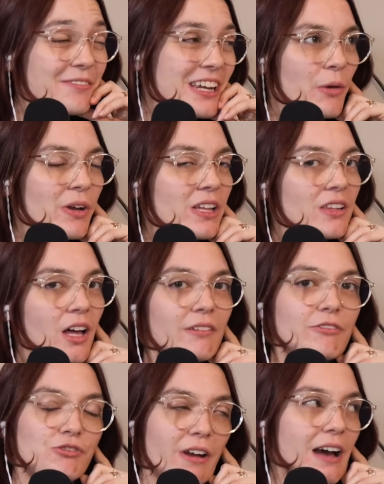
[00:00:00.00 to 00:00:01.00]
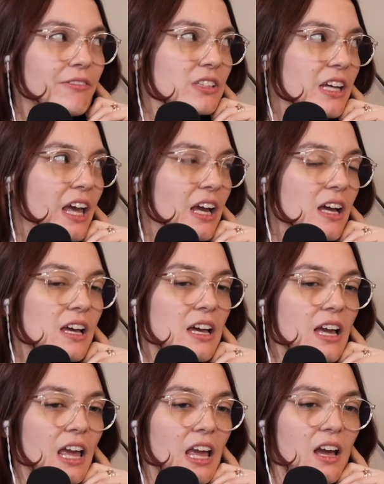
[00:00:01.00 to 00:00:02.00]
mean, we love traveling,
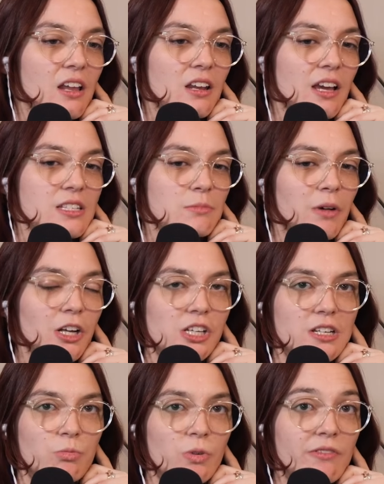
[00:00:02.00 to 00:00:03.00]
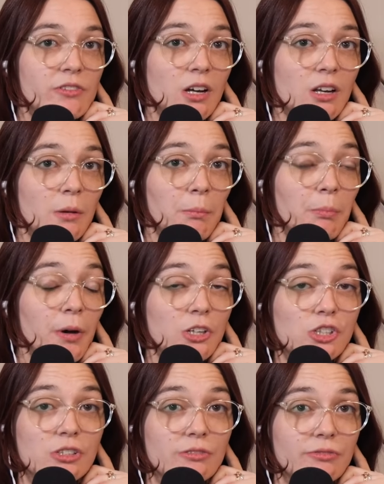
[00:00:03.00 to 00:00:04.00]
and as much as we've done a
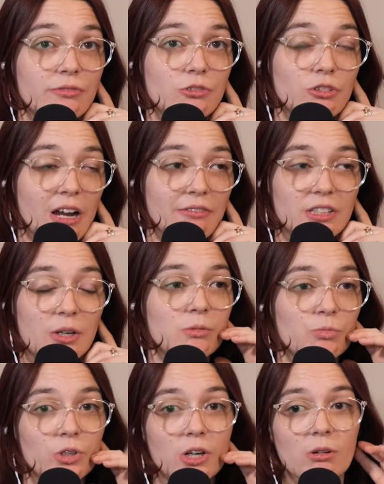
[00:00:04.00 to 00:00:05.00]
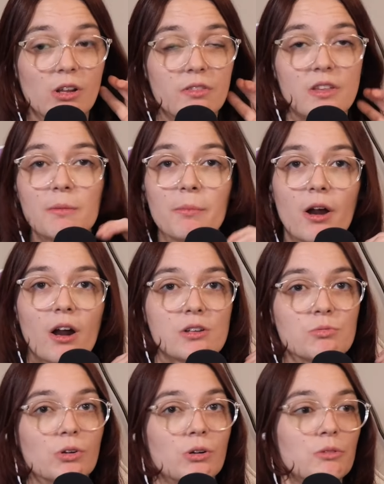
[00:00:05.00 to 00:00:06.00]
bunch of traveling, we'll go to theme parks,
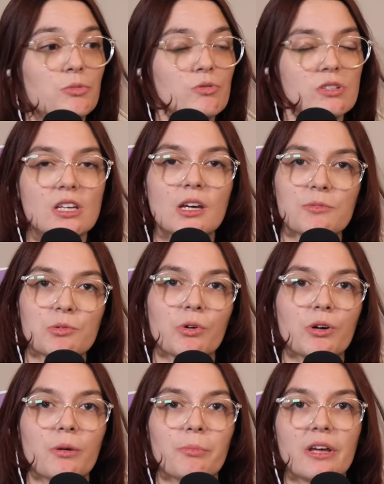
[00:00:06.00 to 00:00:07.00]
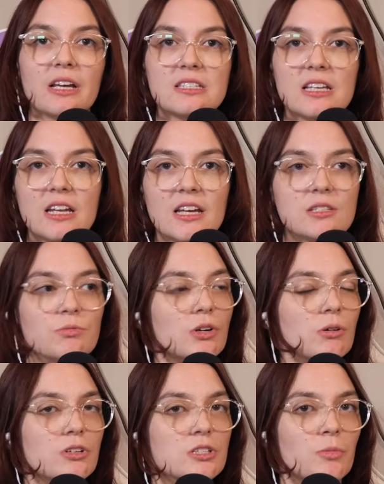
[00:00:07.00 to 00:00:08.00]
we'll go to museums, we'll go to big cities, we'll
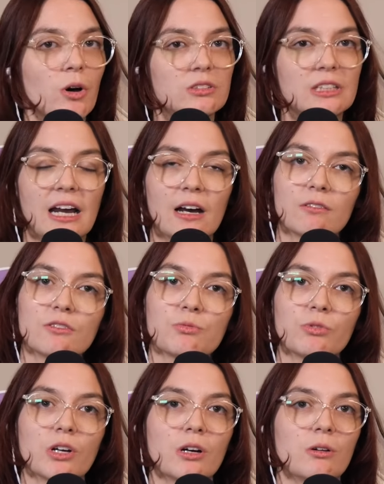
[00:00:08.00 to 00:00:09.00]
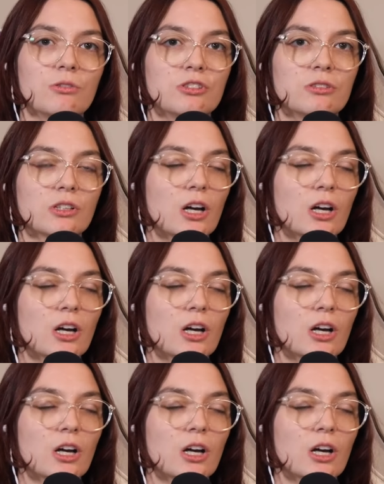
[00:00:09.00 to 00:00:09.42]
go to small towns, we'll go to the